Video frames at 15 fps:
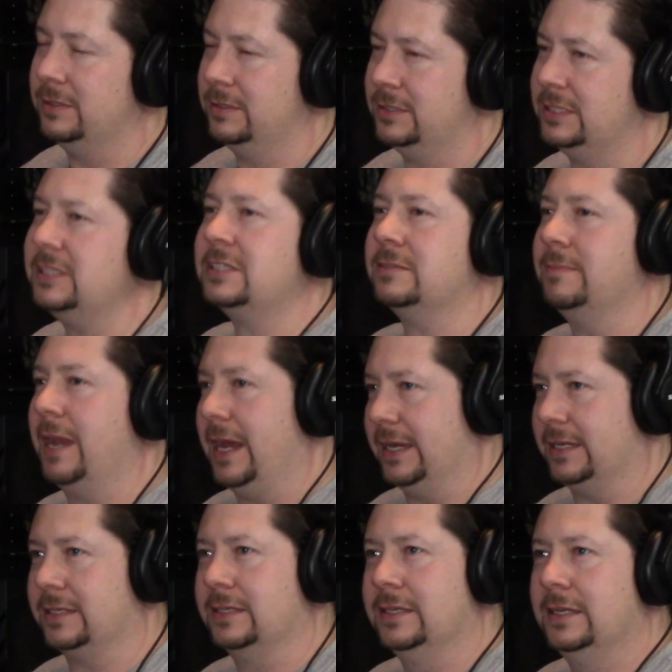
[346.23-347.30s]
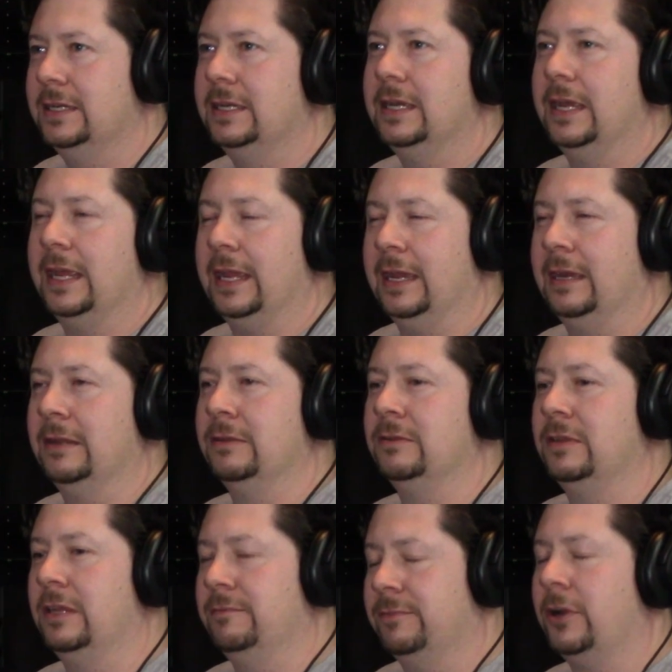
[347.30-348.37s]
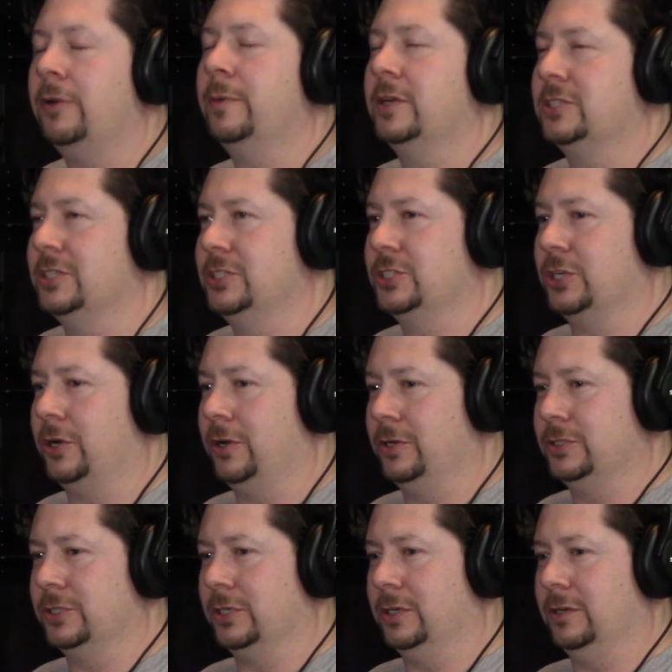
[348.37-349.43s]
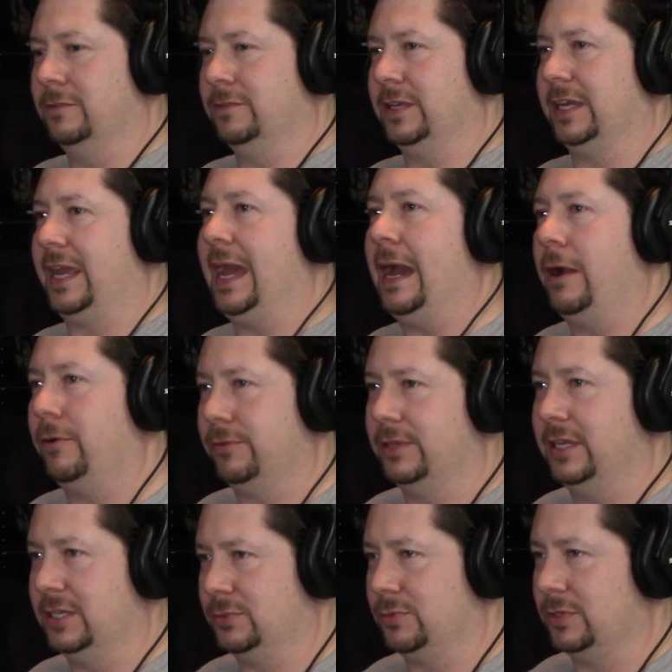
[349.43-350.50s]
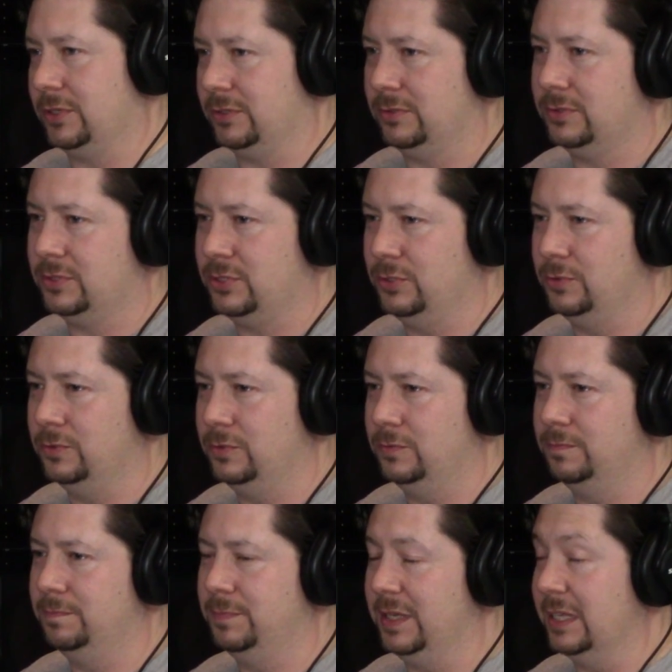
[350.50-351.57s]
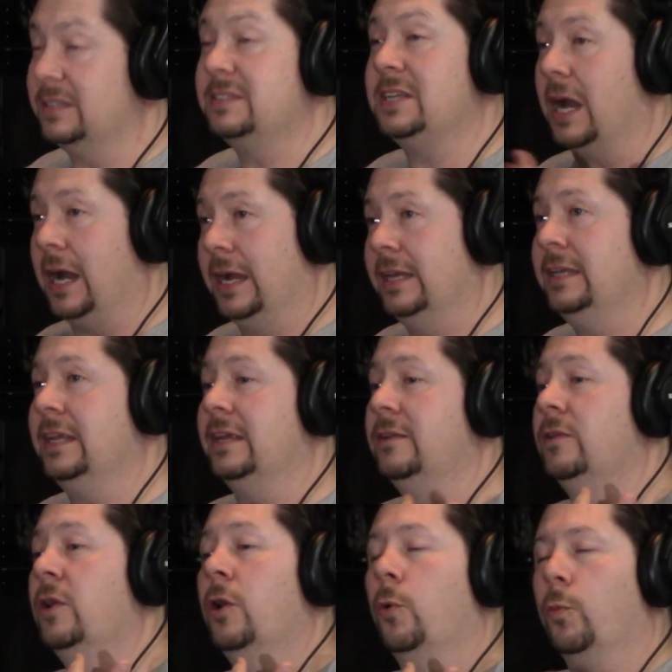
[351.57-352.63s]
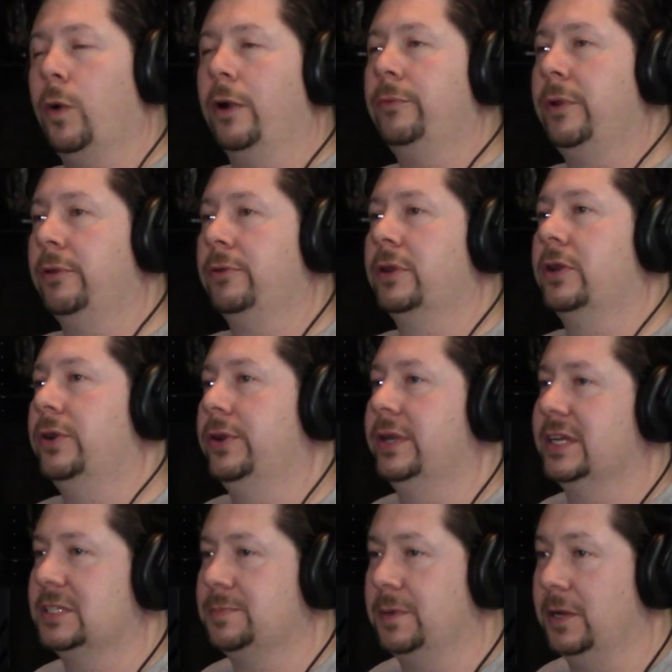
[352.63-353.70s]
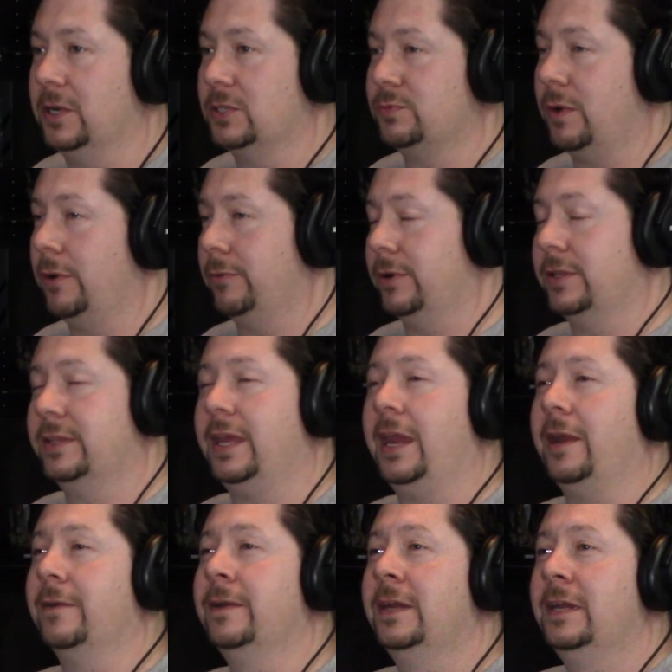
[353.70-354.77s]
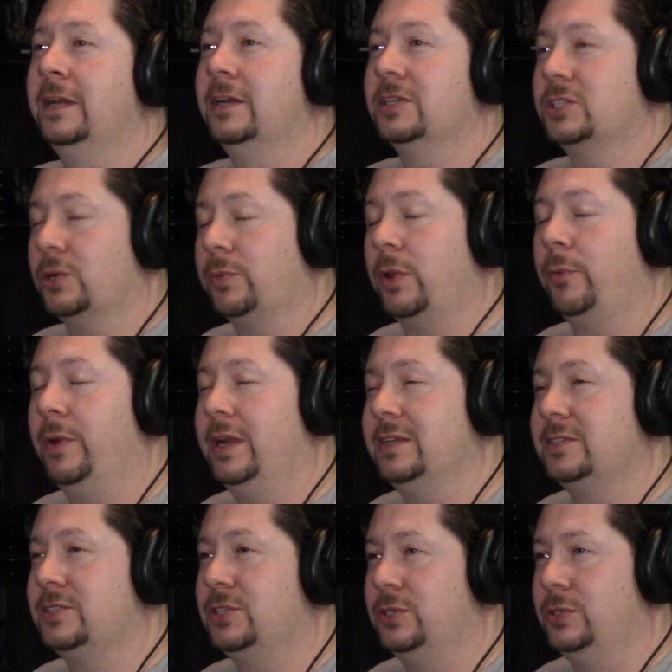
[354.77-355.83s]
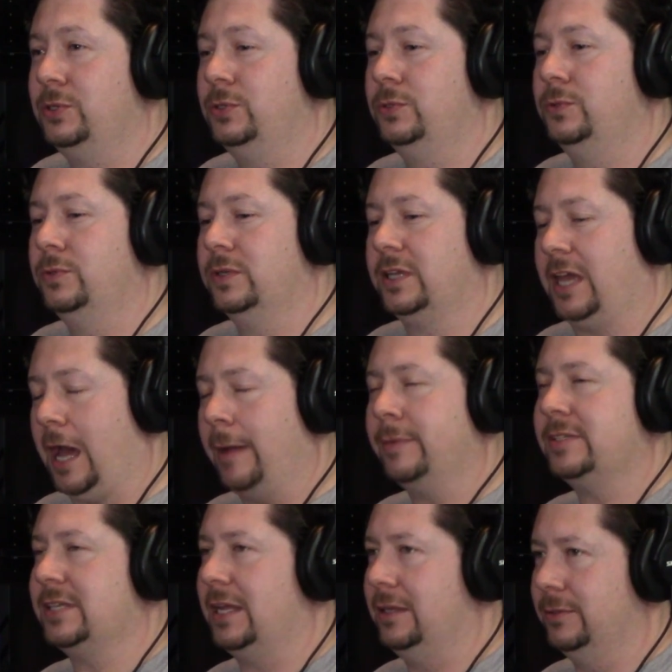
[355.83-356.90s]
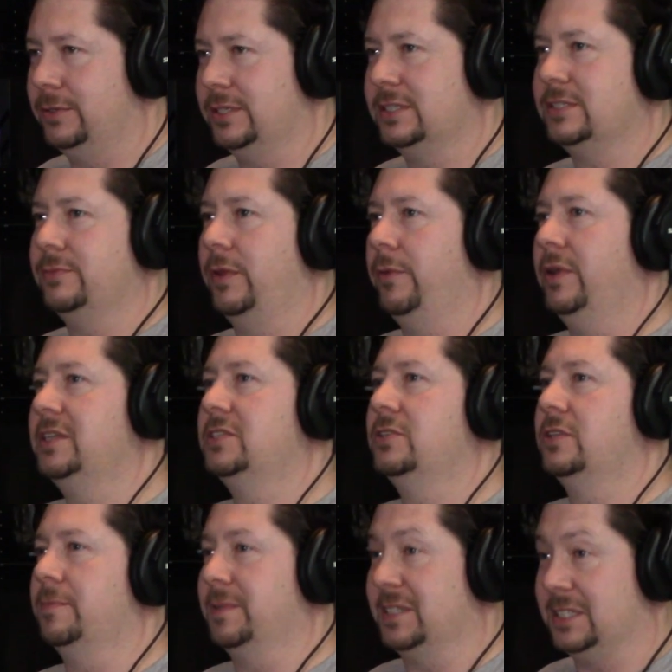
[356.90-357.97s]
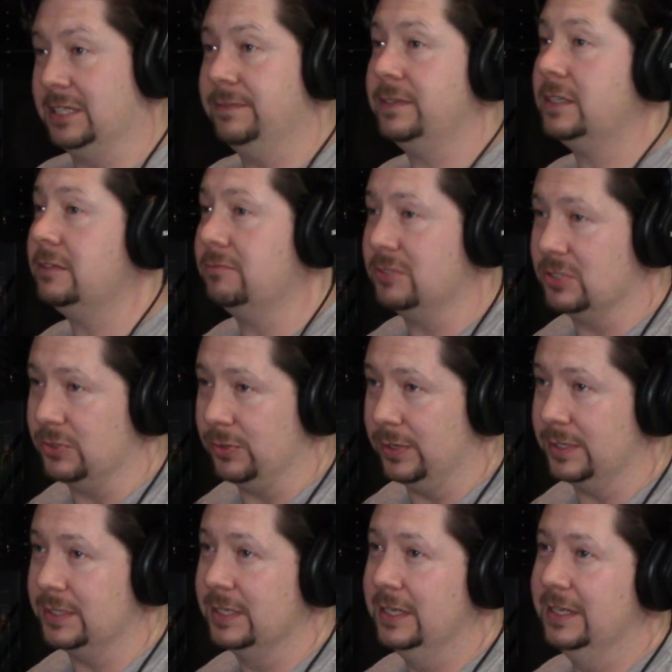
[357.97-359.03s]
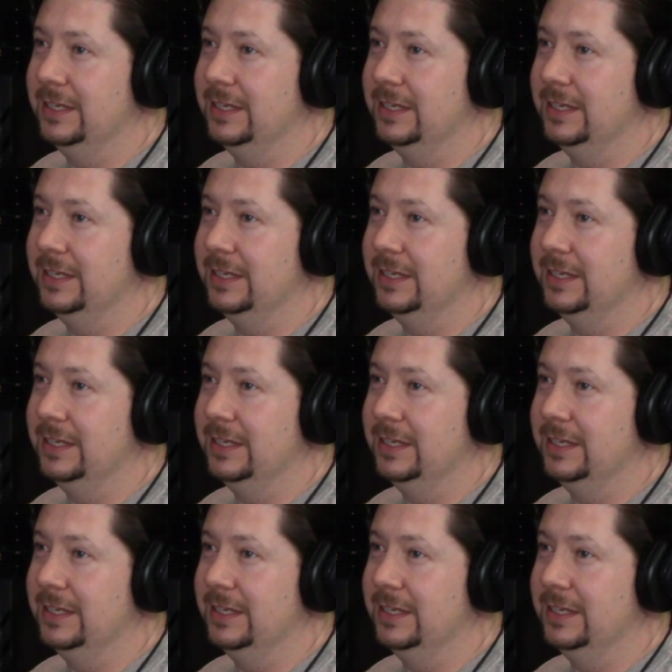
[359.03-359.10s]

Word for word: systematic and very much in charge of like how things were to be done and what we were going to experience while we were there. So we went to Cabo San Lucas and we went to the Pacifica Resort,